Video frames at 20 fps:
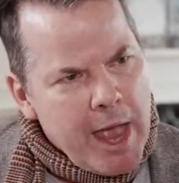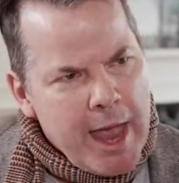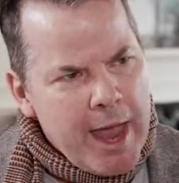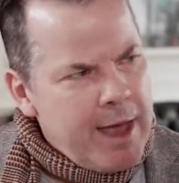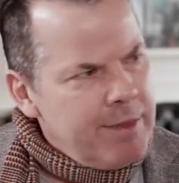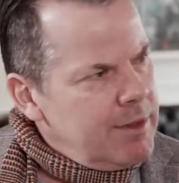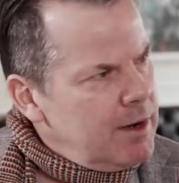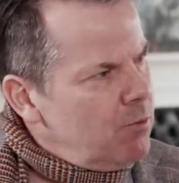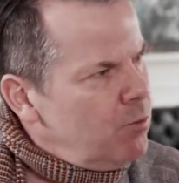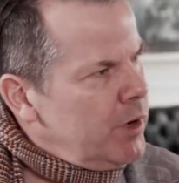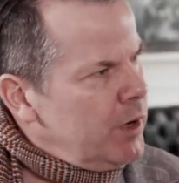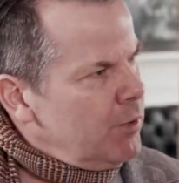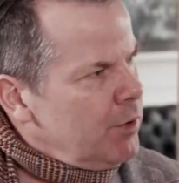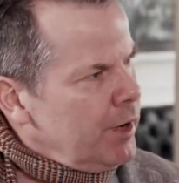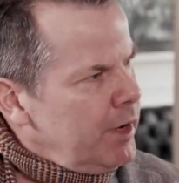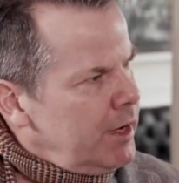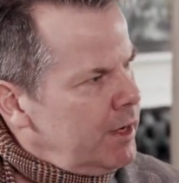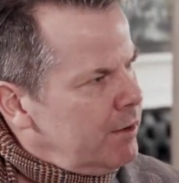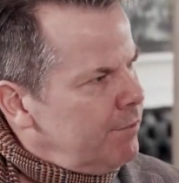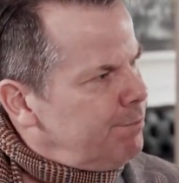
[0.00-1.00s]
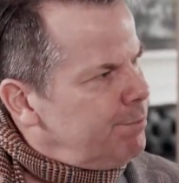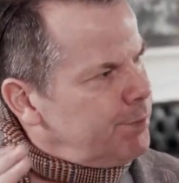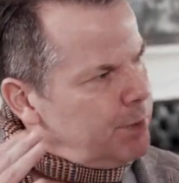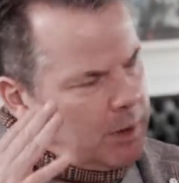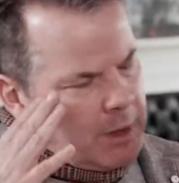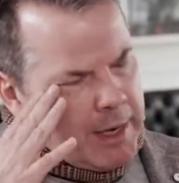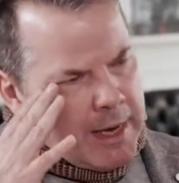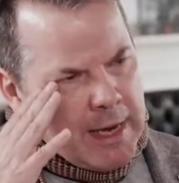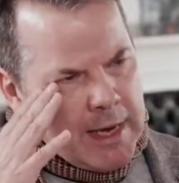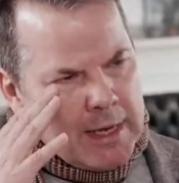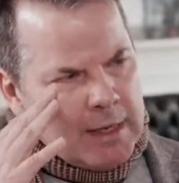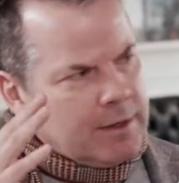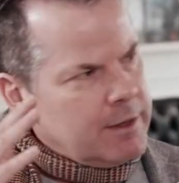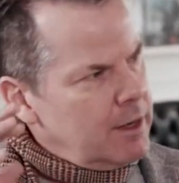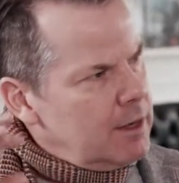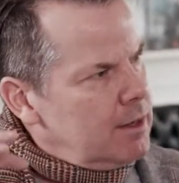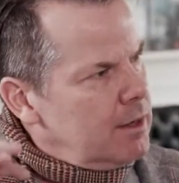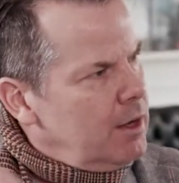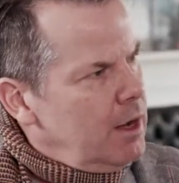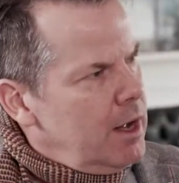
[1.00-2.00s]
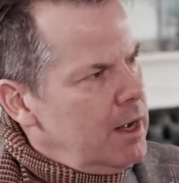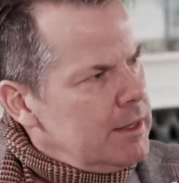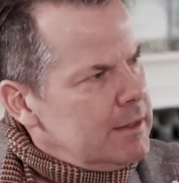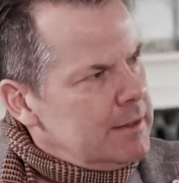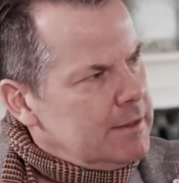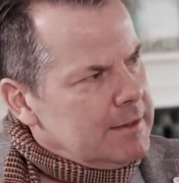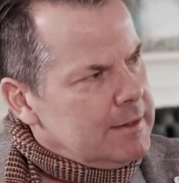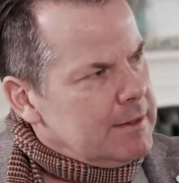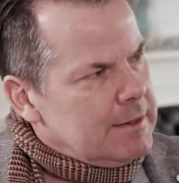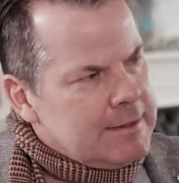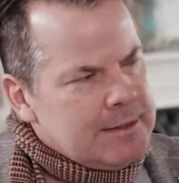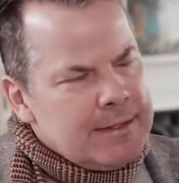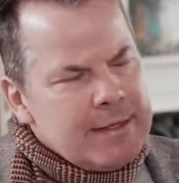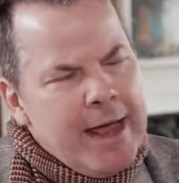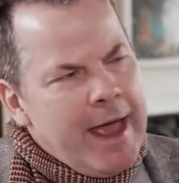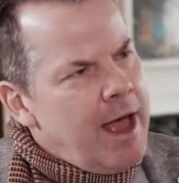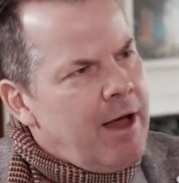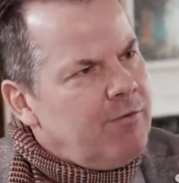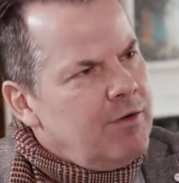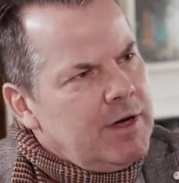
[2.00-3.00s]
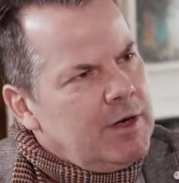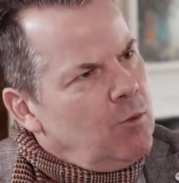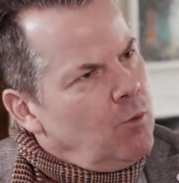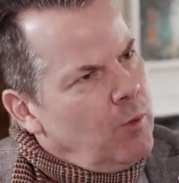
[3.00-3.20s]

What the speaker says: And then we were in a plane that didn't have any